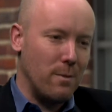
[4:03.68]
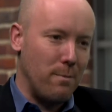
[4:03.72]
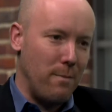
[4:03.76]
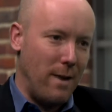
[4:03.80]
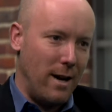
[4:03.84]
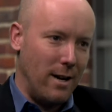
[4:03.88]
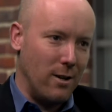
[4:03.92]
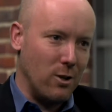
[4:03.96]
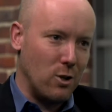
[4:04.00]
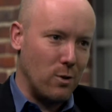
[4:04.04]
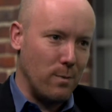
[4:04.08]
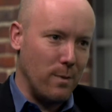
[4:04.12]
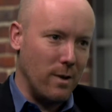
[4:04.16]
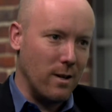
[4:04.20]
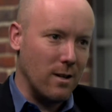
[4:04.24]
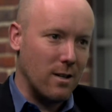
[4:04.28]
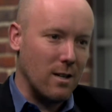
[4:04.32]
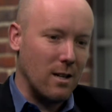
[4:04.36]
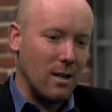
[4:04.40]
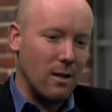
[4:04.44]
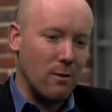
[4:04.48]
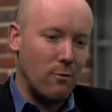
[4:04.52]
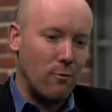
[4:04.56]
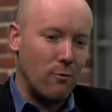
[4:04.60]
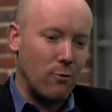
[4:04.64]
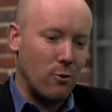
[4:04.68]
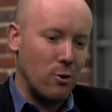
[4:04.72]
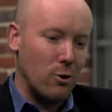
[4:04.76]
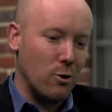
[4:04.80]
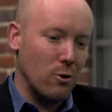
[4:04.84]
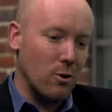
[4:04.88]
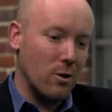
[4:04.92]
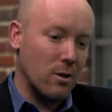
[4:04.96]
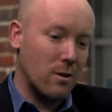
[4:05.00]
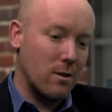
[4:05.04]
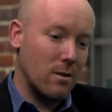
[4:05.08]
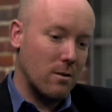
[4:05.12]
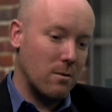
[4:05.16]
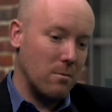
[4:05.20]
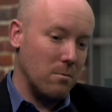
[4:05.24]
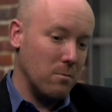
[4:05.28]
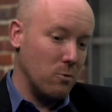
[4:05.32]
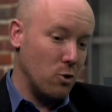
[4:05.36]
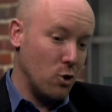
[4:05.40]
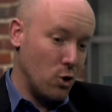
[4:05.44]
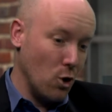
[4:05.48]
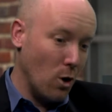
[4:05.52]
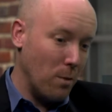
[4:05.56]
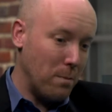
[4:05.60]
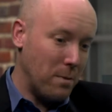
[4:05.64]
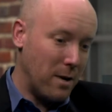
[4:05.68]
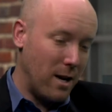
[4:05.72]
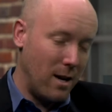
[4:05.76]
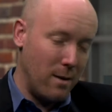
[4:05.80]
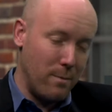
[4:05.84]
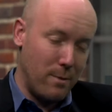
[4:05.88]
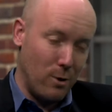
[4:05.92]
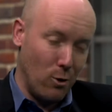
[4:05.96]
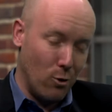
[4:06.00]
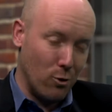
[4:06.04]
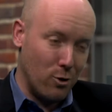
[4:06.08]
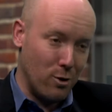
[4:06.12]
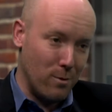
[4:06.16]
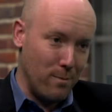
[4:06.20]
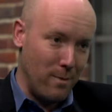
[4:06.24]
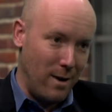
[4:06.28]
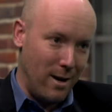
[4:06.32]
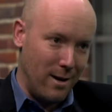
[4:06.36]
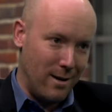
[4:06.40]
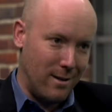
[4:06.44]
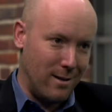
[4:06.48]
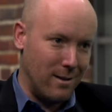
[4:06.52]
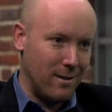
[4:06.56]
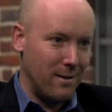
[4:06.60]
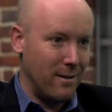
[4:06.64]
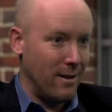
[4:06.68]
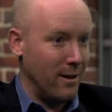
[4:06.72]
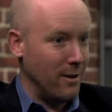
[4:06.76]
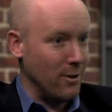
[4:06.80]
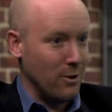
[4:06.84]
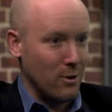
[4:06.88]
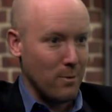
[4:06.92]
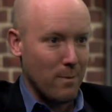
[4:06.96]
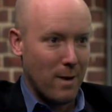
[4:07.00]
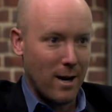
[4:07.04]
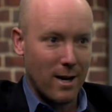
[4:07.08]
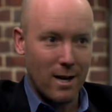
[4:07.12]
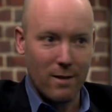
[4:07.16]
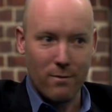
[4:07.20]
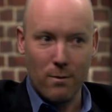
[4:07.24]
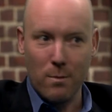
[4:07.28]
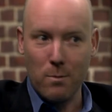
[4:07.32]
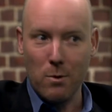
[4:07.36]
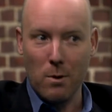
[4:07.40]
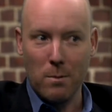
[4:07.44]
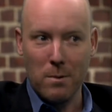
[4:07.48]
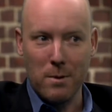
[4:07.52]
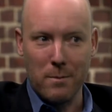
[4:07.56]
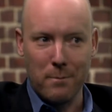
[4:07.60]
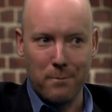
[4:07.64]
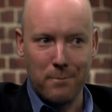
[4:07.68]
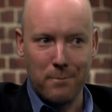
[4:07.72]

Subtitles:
management. If your job can be automated, then you might have a problem.